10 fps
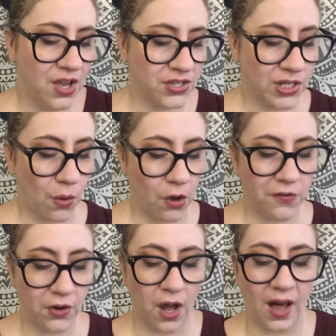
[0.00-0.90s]
So
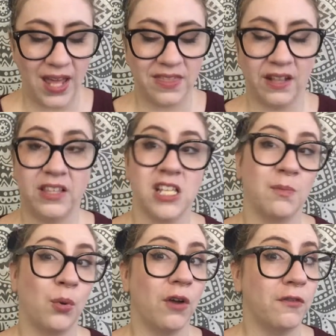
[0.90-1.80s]
overall, I think this
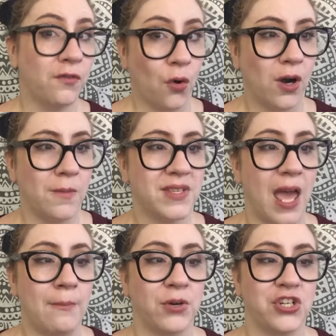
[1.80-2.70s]
performs
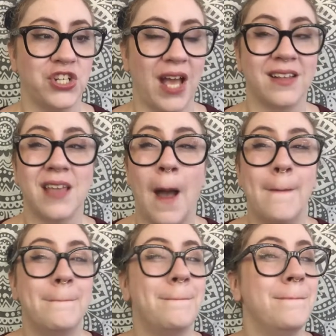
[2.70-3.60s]
and projects
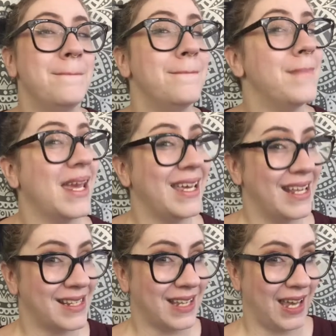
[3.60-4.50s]

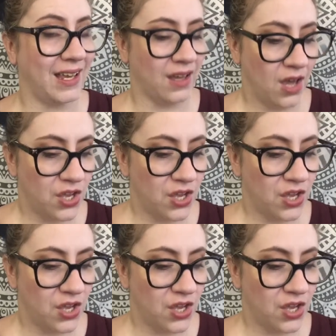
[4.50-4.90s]
amazing.